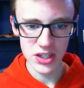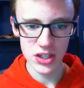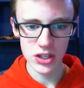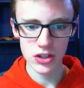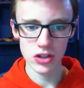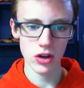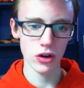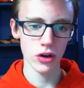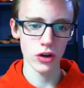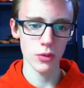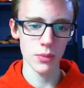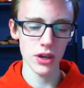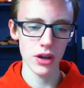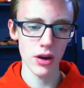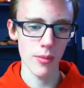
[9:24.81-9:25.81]
It's going to
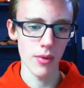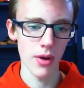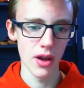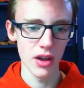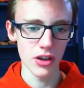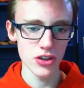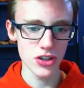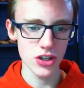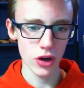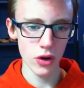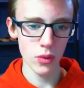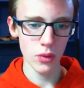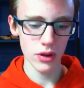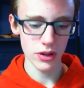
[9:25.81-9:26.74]
be, um, zero,